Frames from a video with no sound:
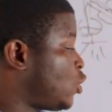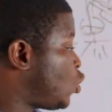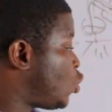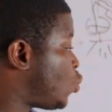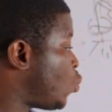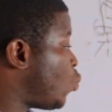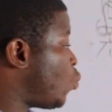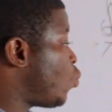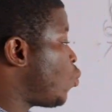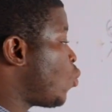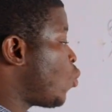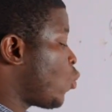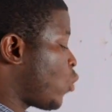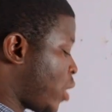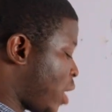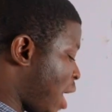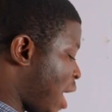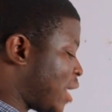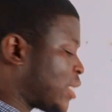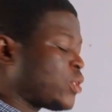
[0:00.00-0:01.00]
to
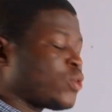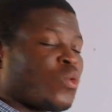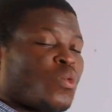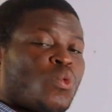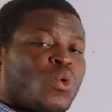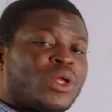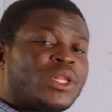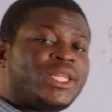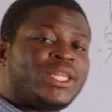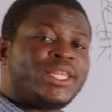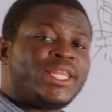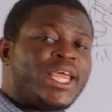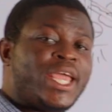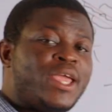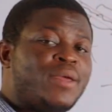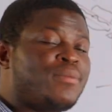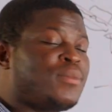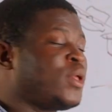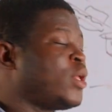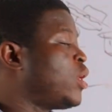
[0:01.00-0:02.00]
gas, what
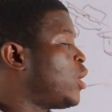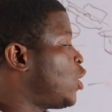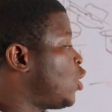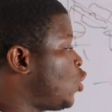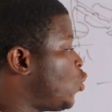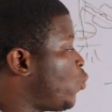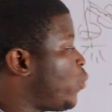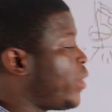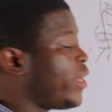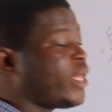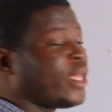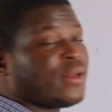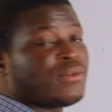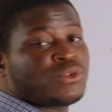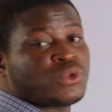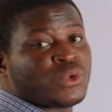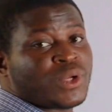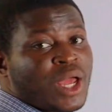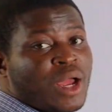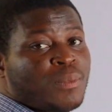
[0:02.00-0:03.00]
name do we give
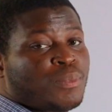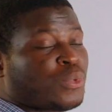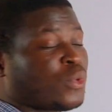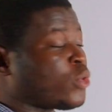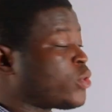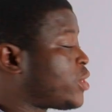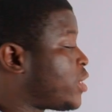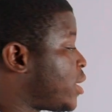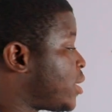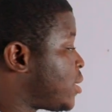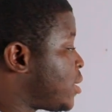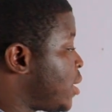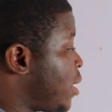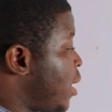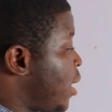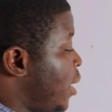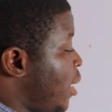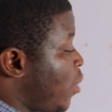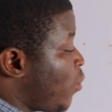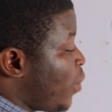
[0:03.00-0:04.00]
to that process?
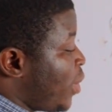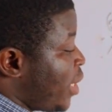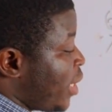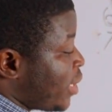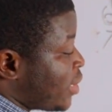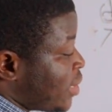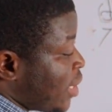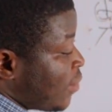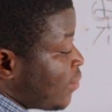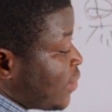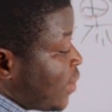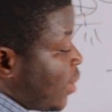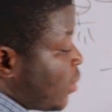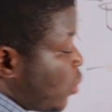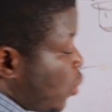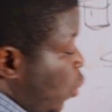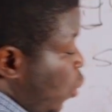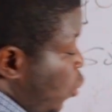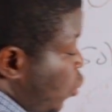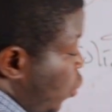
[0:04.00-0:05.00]
Then when the
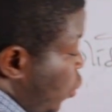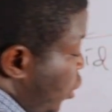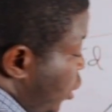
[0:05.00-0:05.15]
substance also